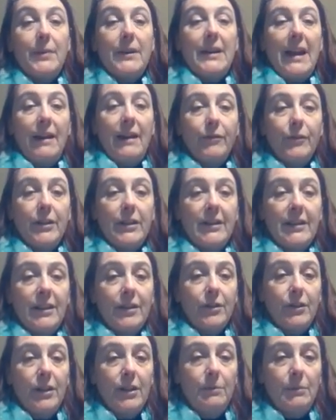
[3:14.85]
But every
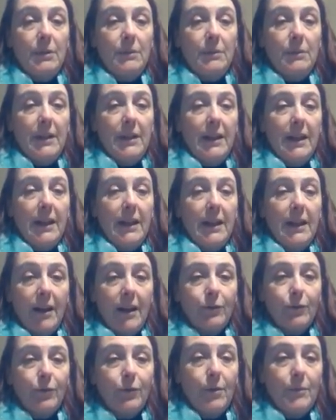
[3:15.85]
single human being
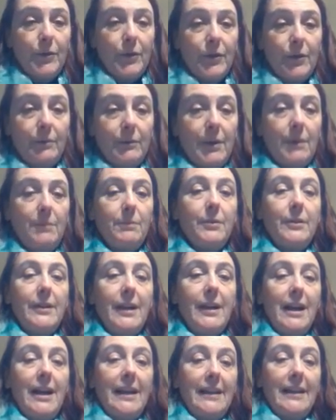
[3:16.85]
on chromosome number
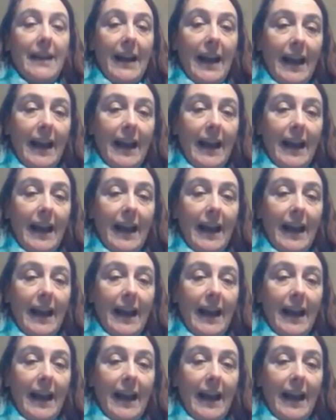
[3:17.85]
9